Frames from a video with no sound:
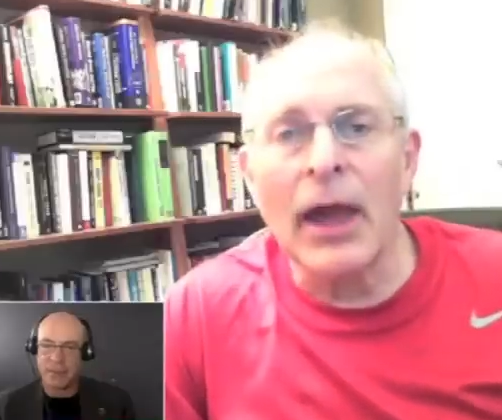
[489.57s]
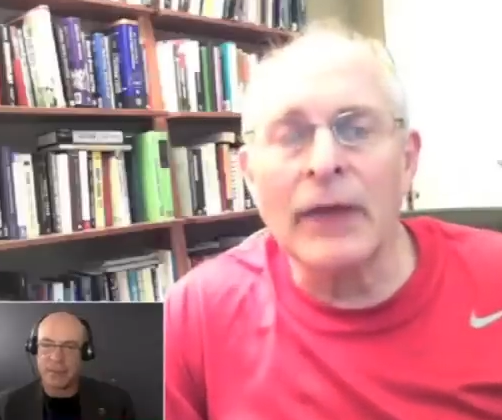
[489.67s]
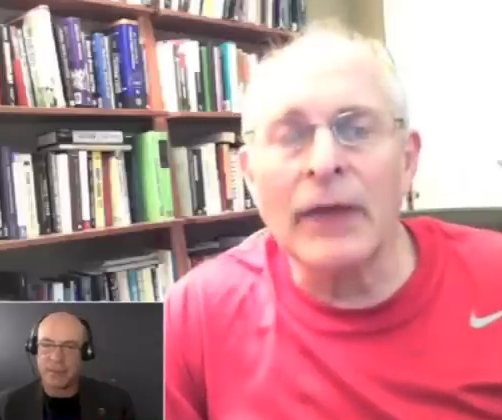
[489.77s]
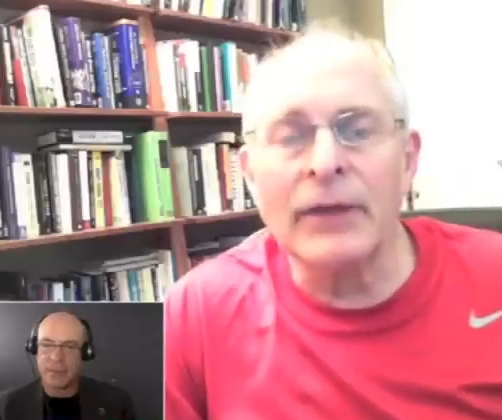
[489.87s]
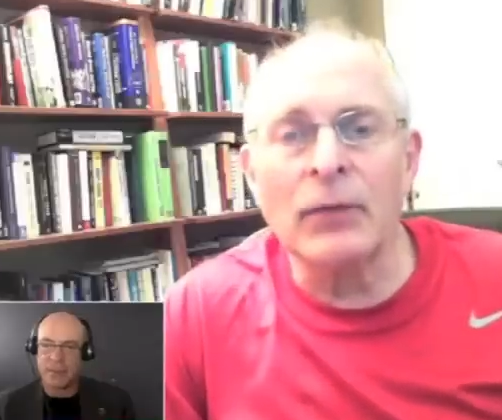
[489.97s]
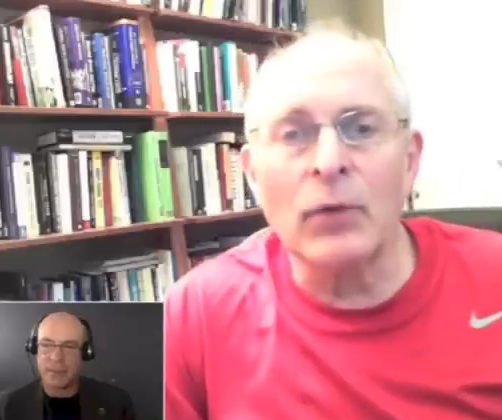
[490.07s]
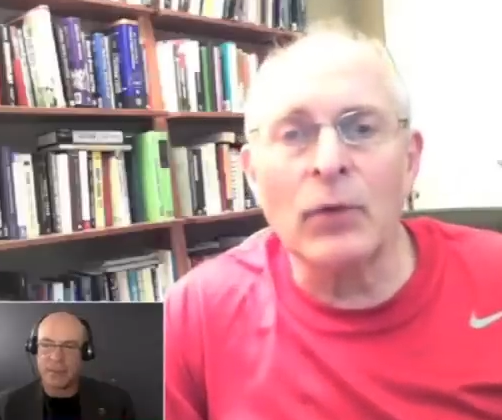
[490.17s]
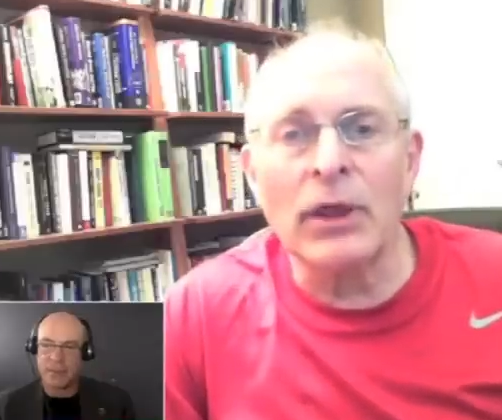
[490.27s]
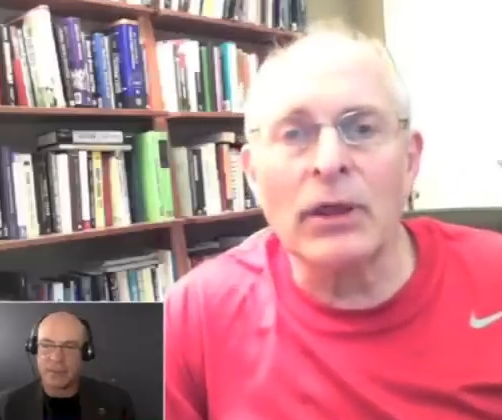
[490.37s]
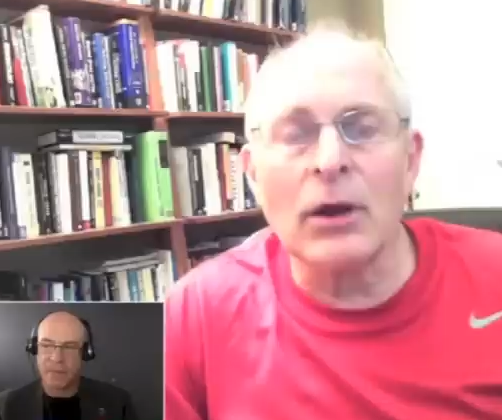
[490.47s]
Speaker 1: and then
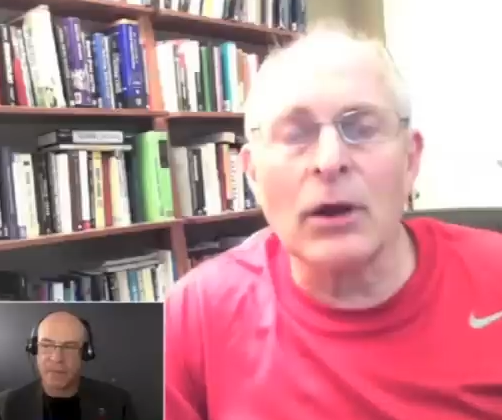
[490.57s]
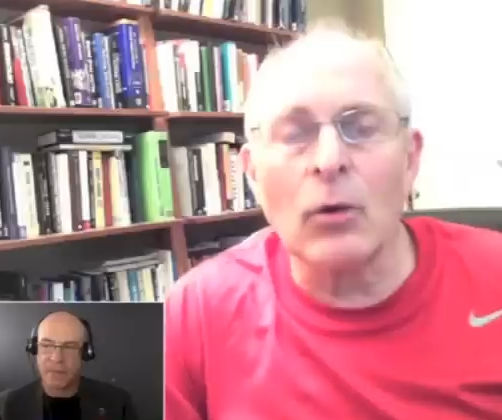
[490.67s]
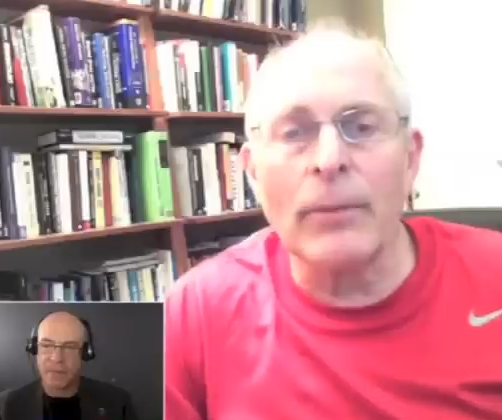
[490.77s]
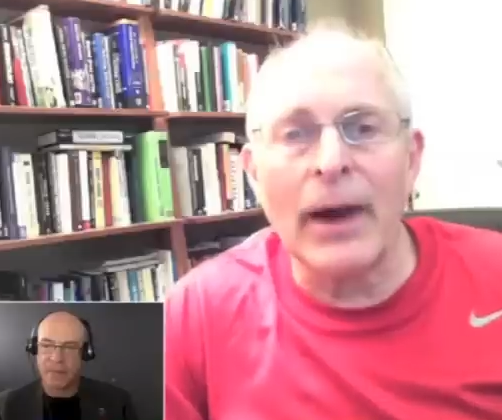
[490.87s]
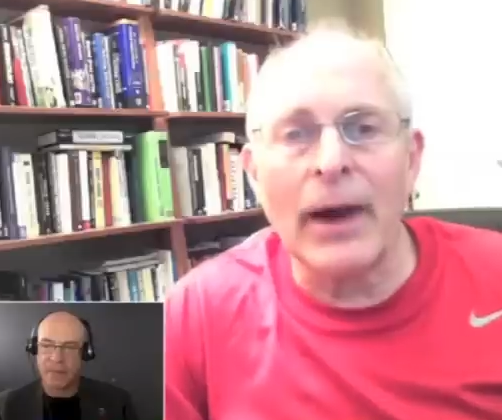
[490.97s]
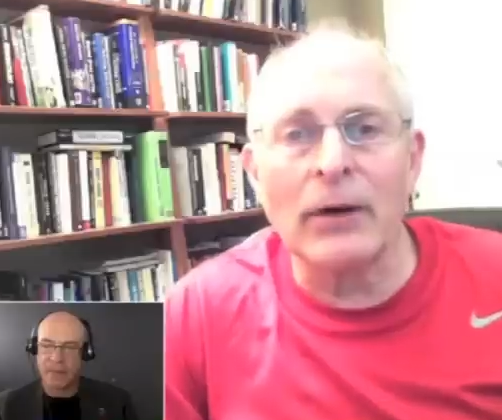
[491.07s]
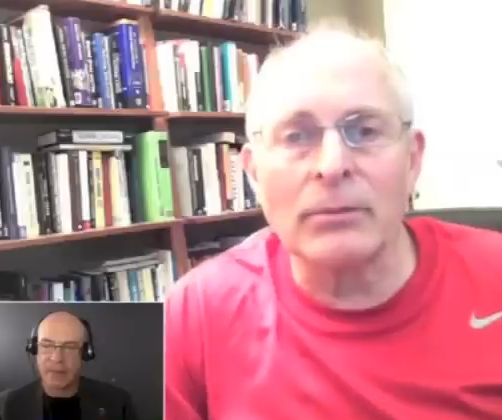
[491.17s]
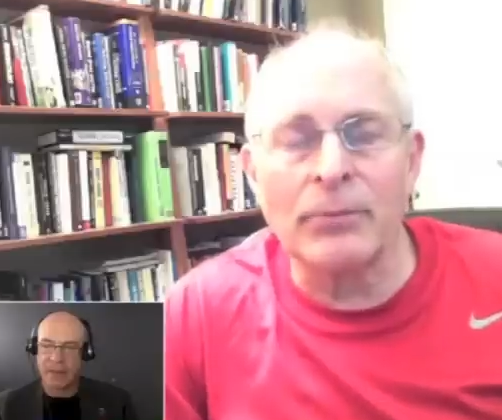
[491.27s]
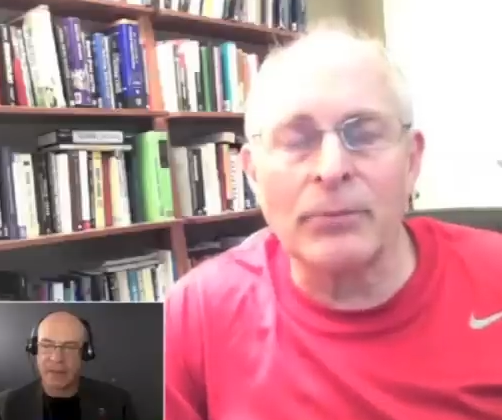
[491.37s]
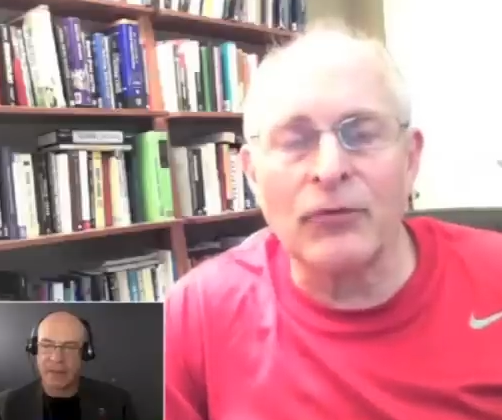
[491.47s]
we go
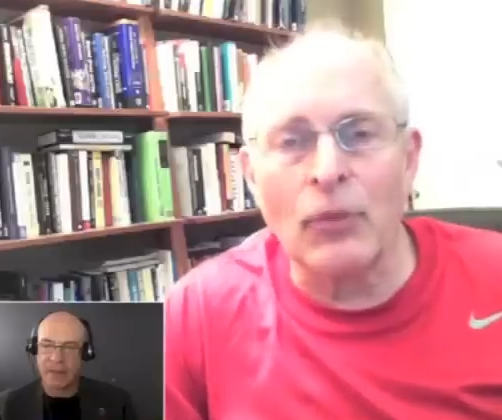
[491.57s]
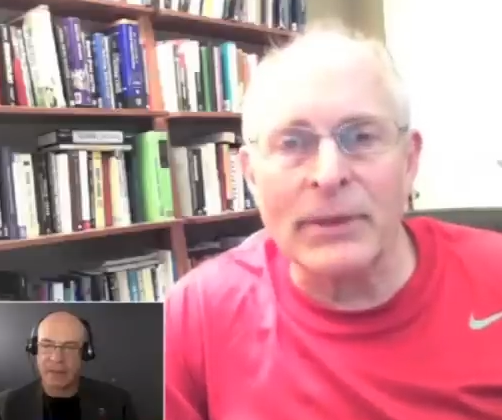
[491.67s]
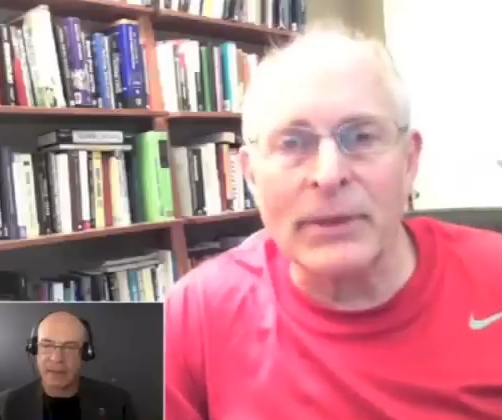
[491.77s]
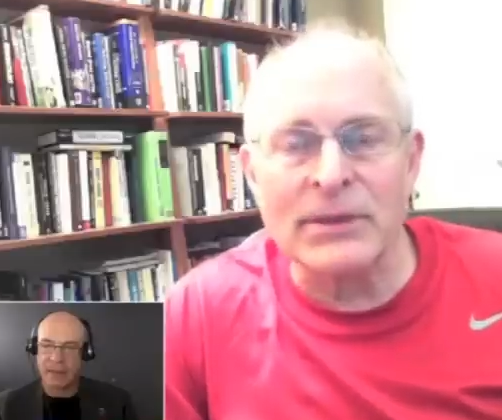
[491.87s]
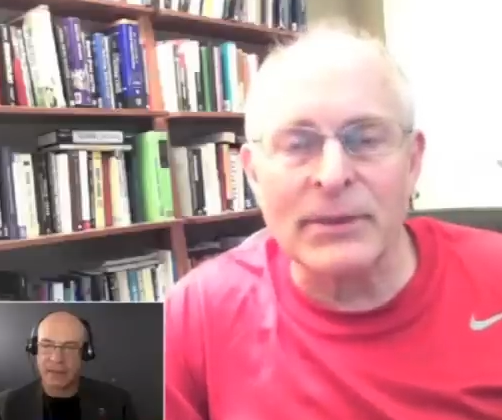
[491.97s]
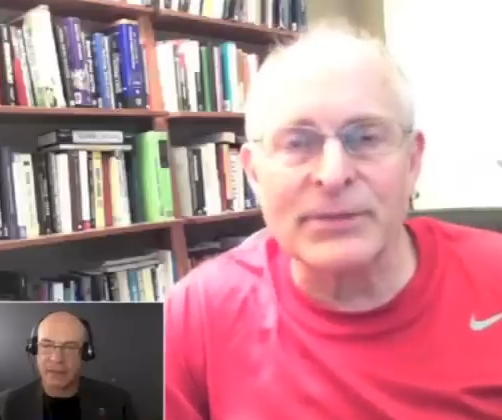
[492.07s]
about performing some